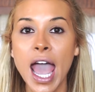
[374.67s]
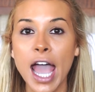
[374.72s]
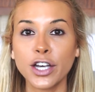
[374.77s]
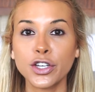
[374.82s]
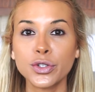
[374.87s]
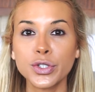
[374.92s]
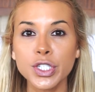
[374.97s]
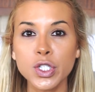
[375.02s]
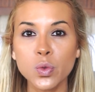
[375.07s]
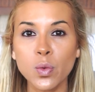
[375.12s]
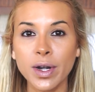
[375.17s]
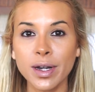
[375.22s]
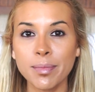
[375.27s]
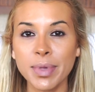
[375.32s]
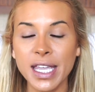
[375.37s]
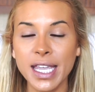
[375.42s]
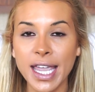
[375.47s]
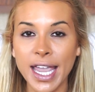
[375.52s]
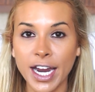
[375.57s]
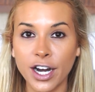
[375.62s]
And you just wanna
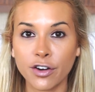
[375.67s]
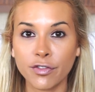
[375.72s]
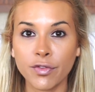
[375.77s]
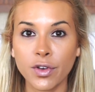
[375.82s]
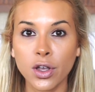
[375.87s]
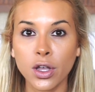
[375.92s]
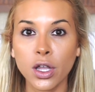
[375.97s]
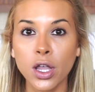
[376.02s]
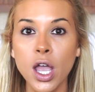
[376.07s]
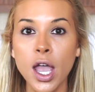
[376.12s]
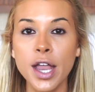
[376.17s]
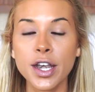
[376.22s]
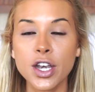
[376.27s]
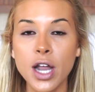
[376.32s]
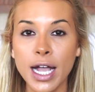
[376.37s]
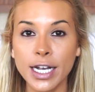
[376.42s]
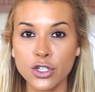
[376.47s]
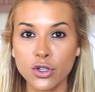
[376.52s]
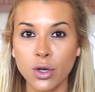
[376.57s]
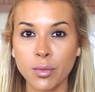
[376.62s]
be careful
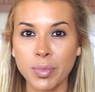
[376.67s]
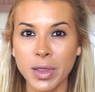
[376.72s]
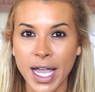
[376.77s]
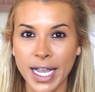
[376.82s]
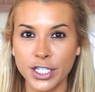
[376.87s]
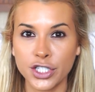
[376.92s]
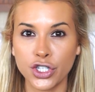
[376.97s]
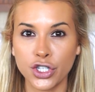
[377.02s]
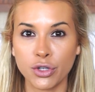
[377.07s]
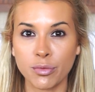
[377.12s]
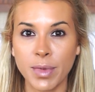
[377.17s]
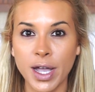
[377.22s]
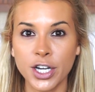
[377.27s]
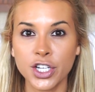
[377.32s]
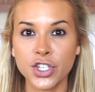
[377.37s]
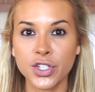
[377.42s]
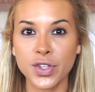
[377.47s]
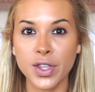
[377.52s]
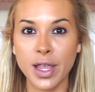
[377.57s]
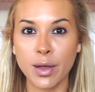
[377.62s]
not to apply too
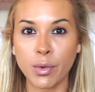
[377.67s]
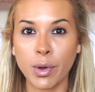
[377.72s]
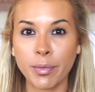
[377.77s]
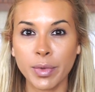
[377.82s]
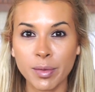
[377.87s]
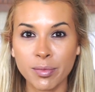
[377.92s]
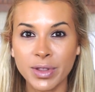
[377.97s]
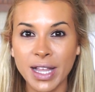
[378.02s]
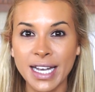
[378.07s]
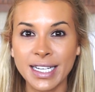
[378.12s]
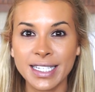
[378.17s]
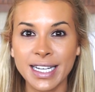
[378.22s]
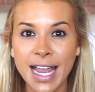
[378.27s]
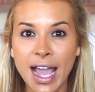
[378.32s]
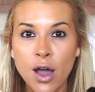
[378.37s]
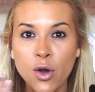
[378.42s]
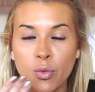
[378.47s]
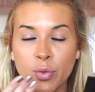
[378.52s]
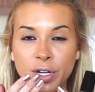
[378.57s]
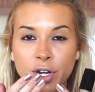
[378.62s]
much so that when we blend it
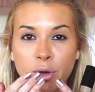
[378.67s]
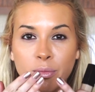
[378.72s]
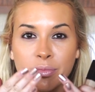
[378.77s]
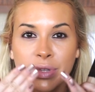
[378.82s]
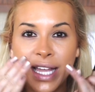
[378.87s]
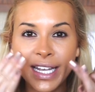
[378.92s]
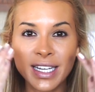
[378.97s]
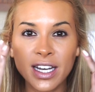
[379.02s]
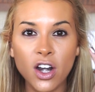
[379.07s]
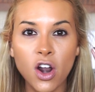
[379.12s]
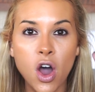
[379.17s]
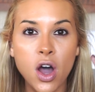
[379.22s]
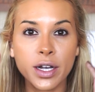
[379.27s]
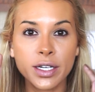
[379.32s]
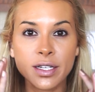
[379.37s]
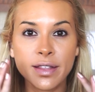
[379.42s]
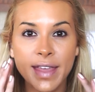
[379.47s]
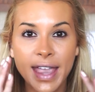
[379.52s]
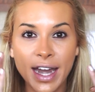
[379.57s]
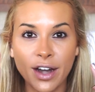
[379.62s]
out, we don't blend it
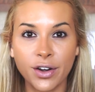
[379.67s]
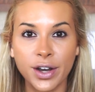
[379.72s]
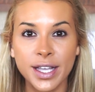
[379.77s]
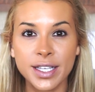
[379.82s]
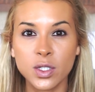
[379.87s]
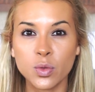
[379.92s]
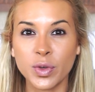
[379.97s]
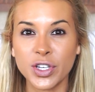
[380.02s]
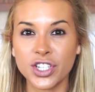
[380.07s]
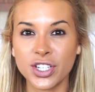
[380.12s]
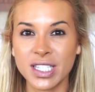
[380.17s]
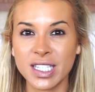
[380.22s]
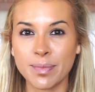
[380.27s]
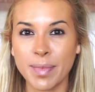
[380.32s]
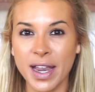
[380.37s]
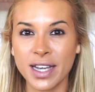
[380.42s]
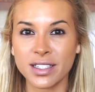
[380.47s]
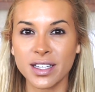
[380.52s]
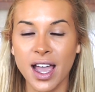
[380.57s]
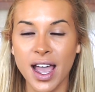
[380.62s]
onto the areas we just
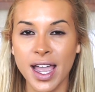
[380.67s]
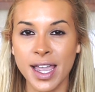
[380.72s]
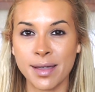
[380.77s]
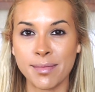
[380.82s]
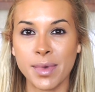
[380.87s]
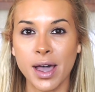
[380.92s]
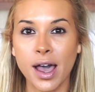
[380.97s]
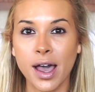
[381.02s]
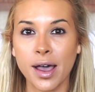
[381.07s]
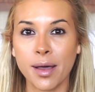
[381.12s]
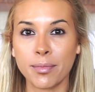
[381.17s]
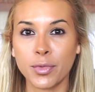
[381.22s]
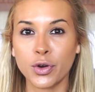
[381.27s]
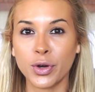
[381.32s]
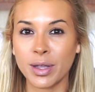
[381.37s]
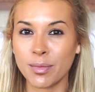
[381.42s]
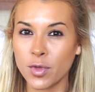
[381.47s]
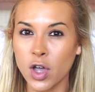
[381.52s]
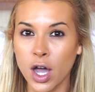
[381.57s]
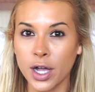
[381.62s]
spent time
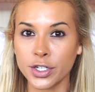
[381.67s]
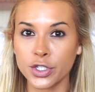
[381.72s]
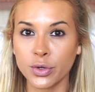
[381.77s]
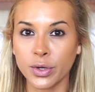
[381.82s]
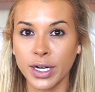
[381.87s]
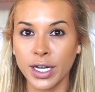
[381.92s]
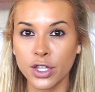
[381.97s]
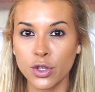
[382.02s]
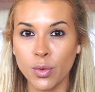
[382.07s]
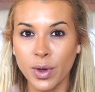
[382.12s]
cream contouring.